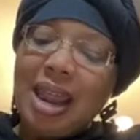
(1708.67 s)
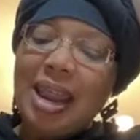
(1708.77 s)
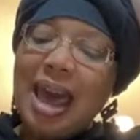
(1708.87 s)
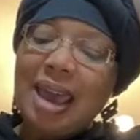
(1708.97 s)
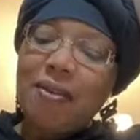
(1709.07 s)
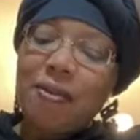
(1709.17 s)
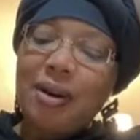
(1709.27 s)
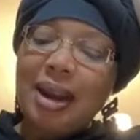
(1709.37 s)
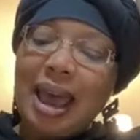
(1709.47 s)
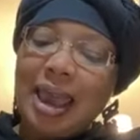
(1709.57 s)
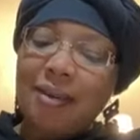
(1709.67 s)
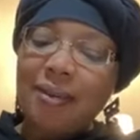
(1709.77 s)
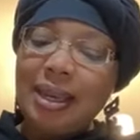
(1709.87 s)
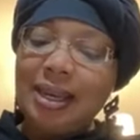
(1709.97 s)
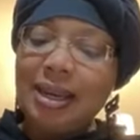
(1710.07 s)
life for life,
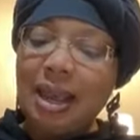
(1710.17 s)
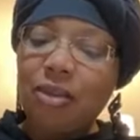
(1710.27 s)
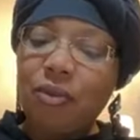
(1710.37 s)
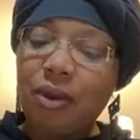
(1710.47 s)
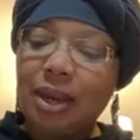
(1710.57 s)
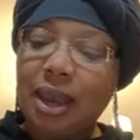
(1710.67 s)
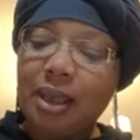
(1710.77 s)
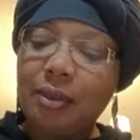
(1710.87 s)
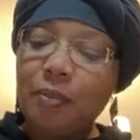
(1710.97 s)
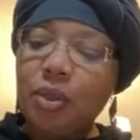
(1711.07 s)
death for death.